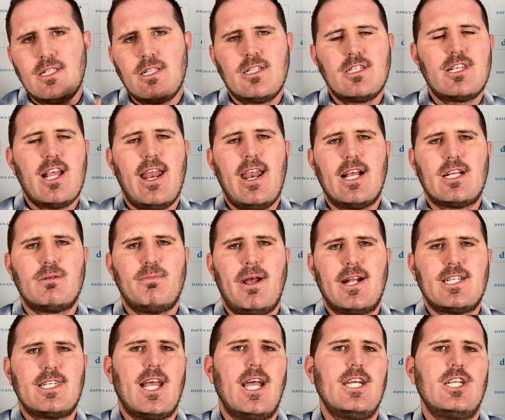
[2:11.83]
set
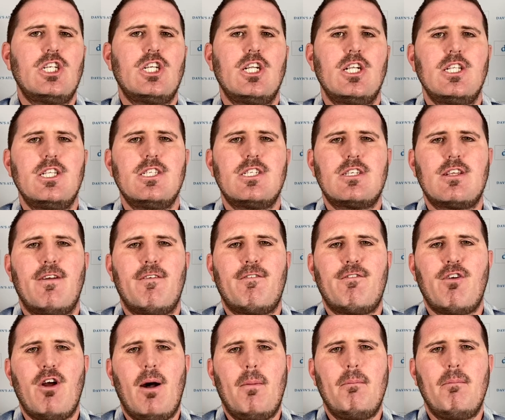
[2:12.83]
expectations
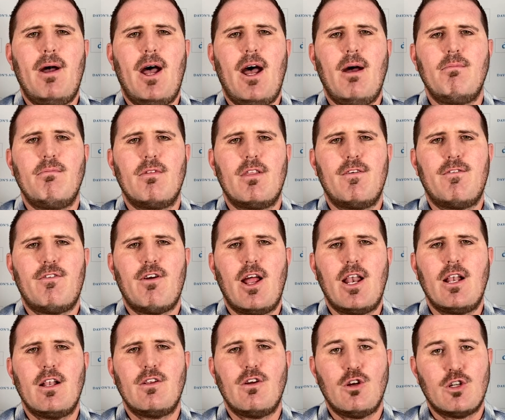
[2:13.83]
from the
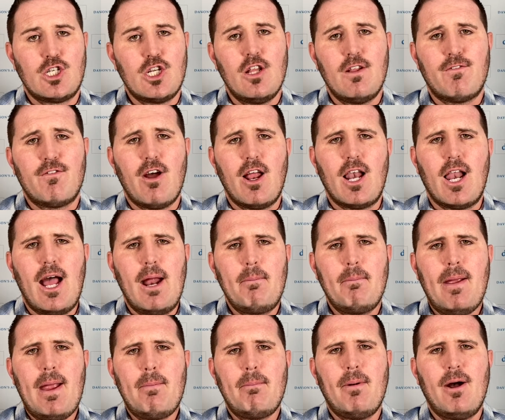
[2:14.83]
front or to the frontline
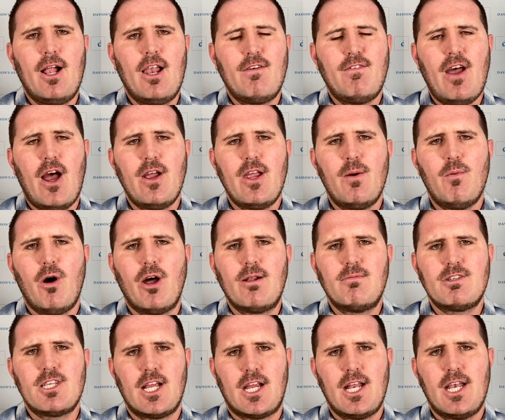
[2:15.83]
people of how you want
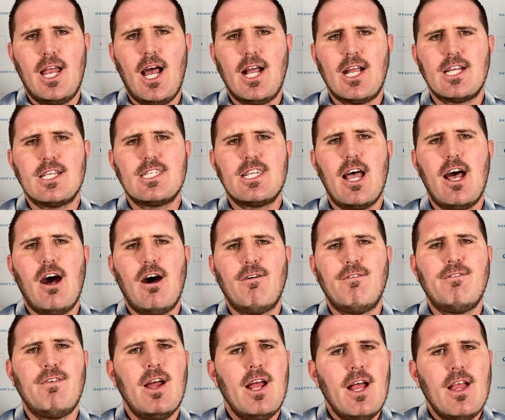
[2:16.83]
them to conduct
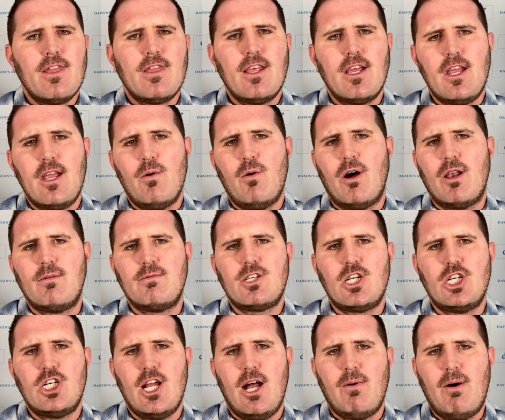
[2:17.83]
yourself, that you want them
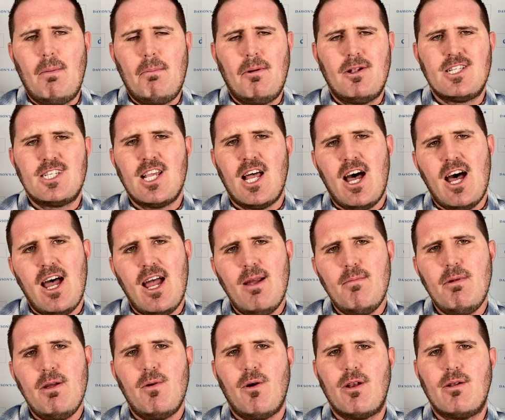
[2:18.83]
to show up on
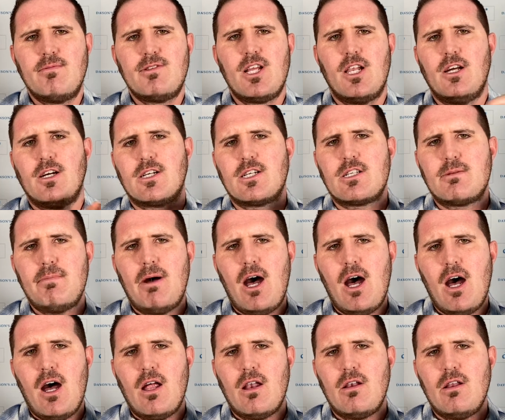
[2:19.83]
time, you want them to look
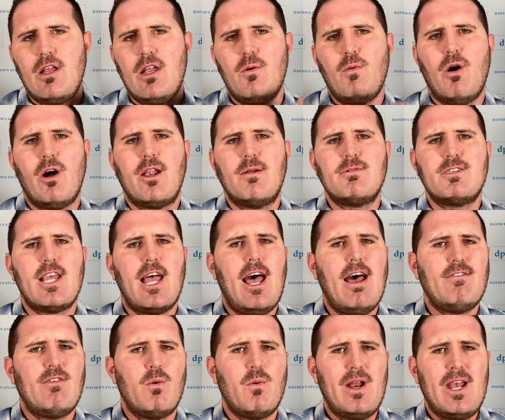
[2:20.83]
smart, you want them to
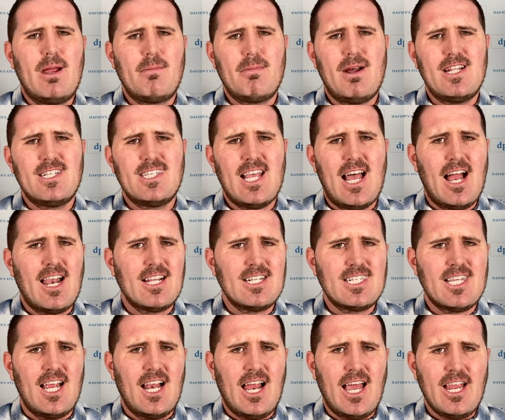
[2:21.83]
have a winning
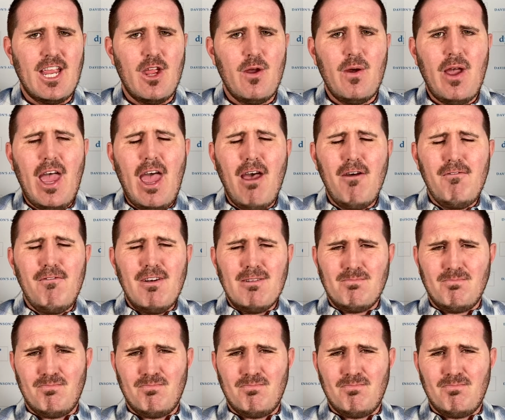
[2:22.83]
mentality like you have.